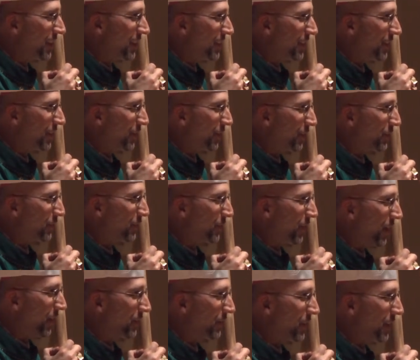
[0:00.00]

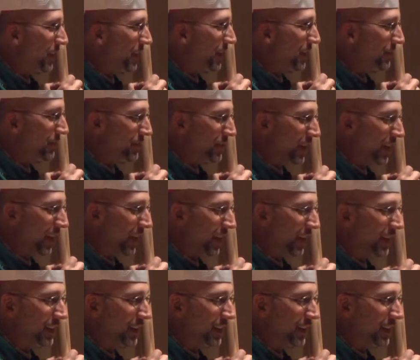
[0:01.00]
throughout the evening.